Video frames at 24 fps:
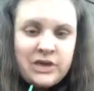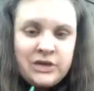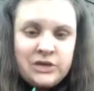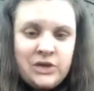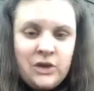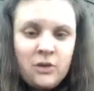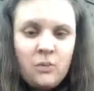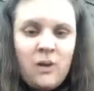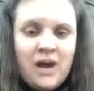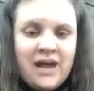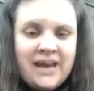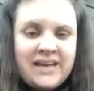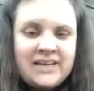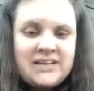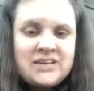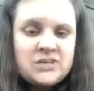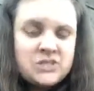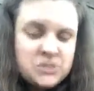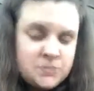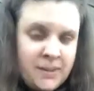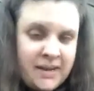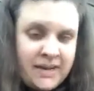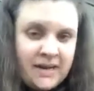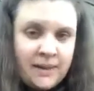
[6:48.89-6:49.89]
you're wanting to
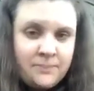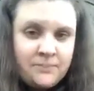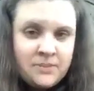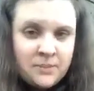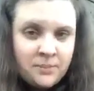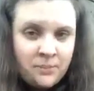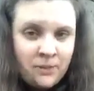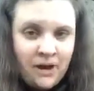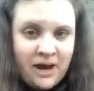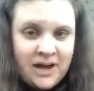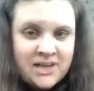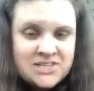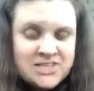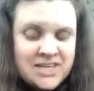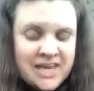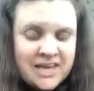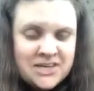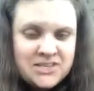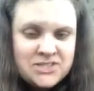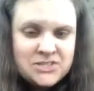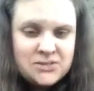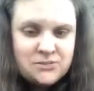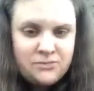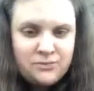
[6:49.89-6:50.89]
speed up the
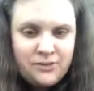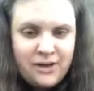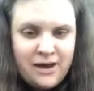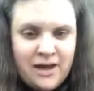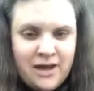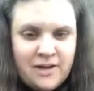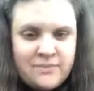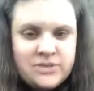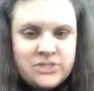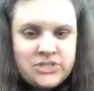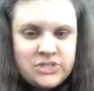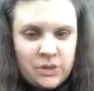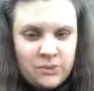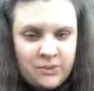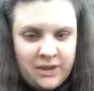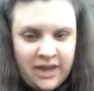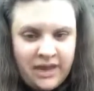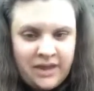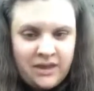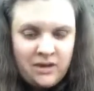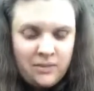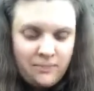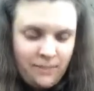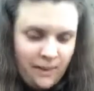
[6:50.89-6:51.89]
process from soaking
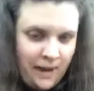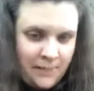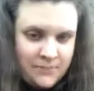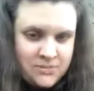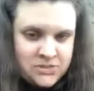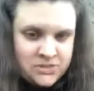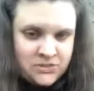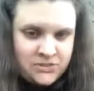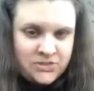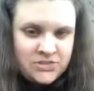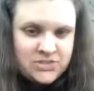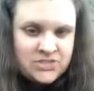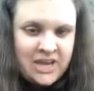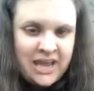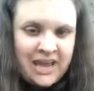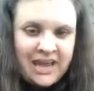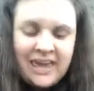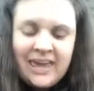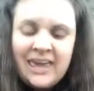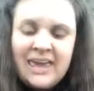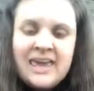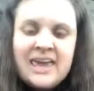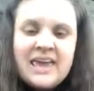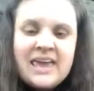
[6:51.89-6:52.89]
your popsicle
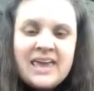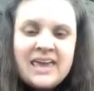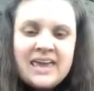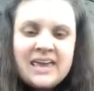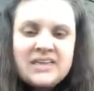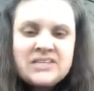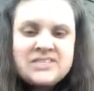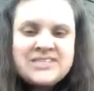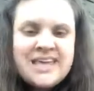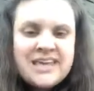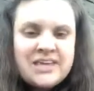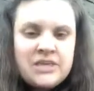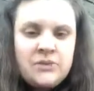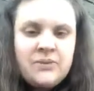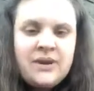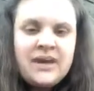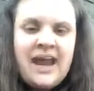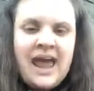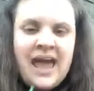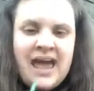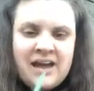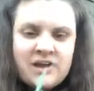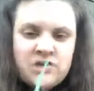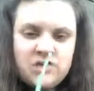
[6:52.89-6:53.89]
stick, is that you can
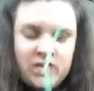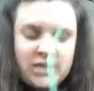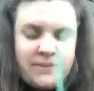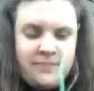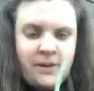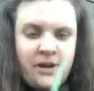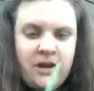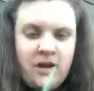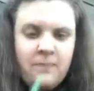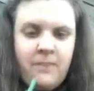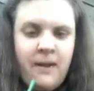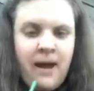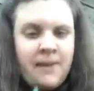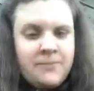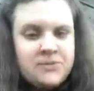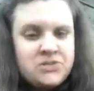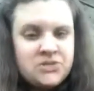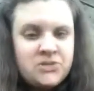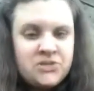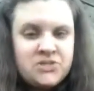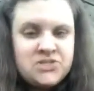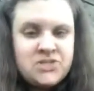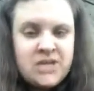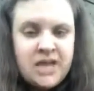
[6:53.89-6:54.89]
actually put your
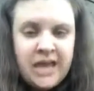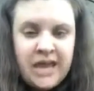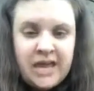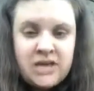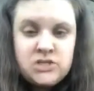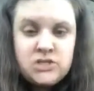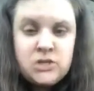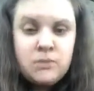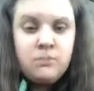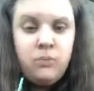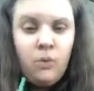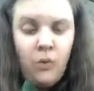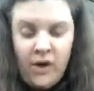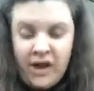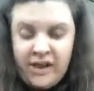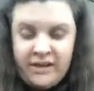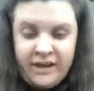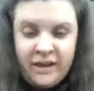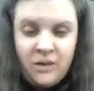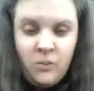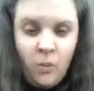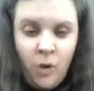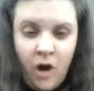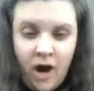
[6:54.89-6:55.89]
popsicle stick into
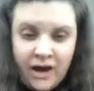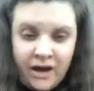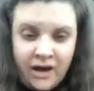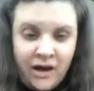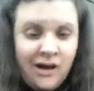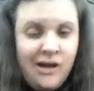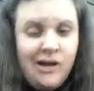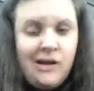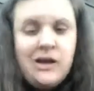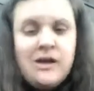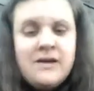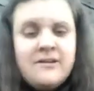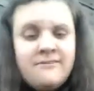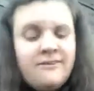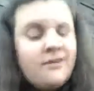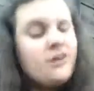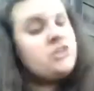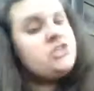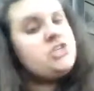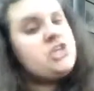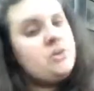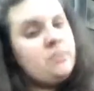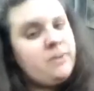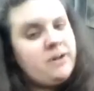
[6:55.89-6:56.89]
boiling water for
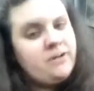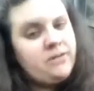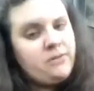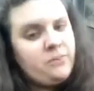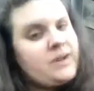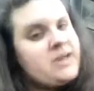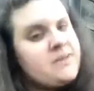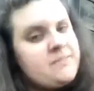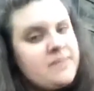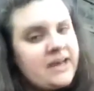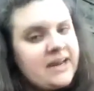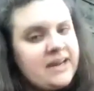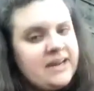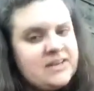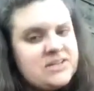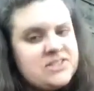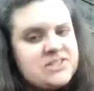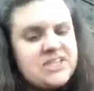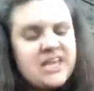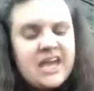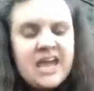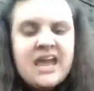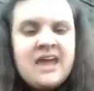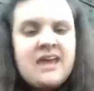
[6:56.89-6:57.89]
2 or 3
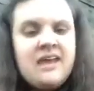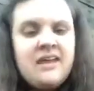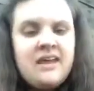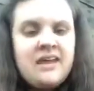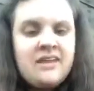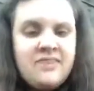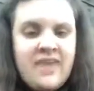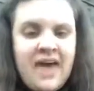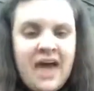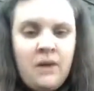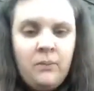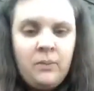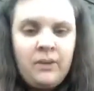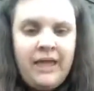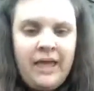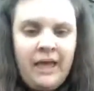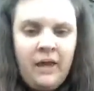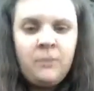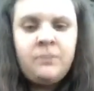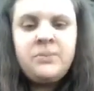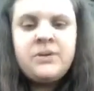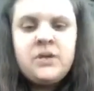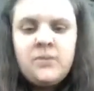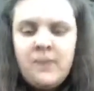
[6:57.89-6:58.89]
minutes, and that will
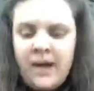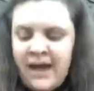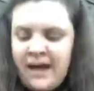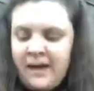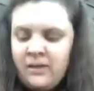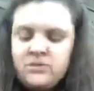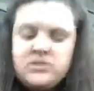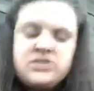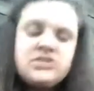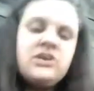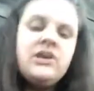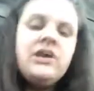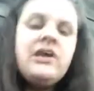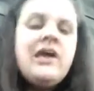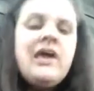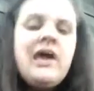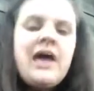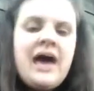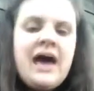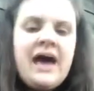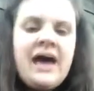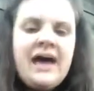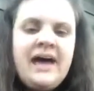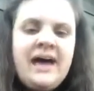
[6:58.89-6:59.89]
help you out
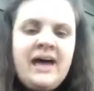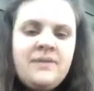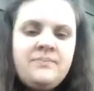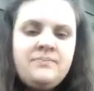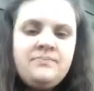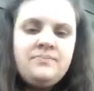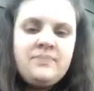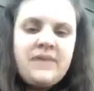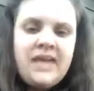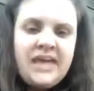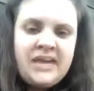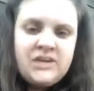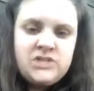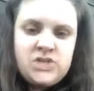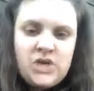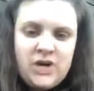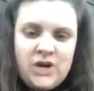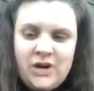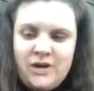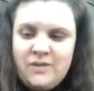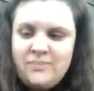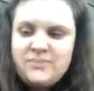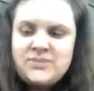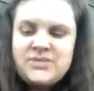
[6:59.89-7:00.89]
in
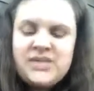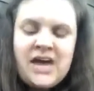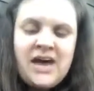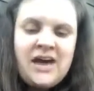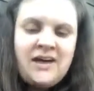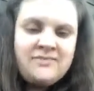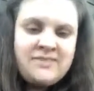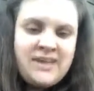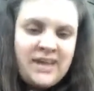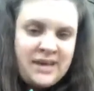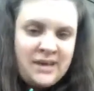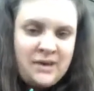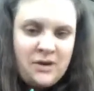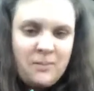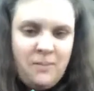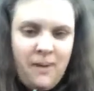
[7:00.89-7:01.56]
terms of getting your